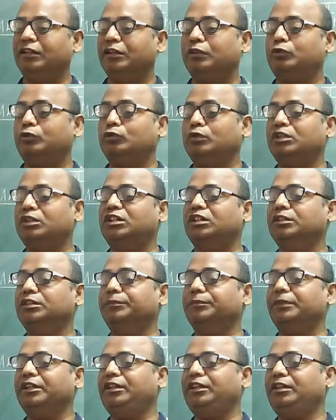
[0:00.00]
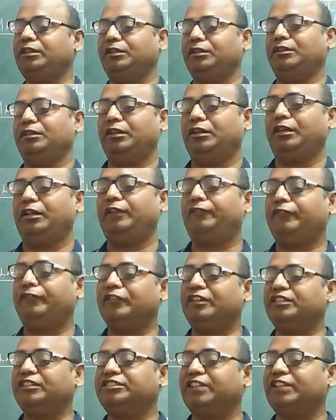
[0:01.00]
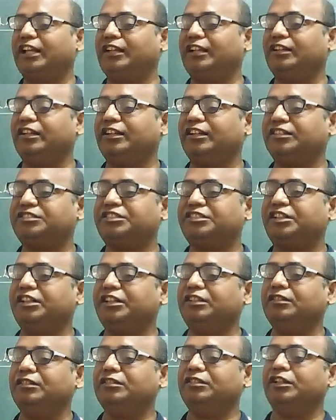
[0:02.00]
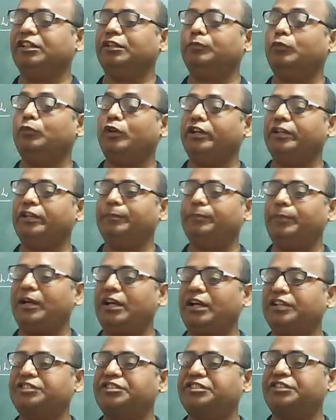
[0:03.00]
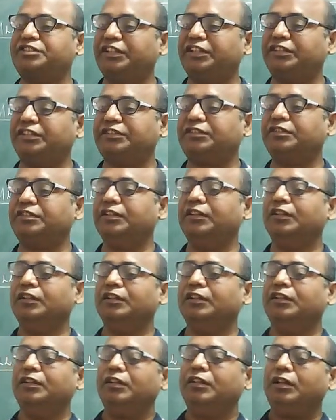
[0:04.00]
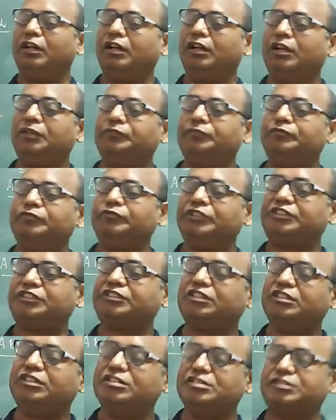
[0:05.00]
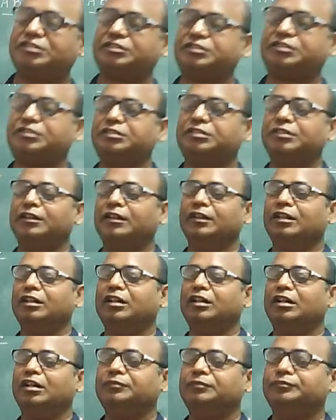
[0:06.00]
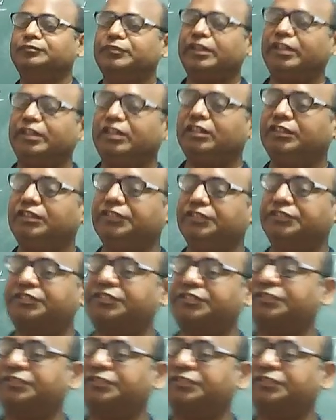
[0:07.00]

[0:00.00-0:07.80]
To earn money. If we sell their skin, their body parts, teeth, whiskers, hairs,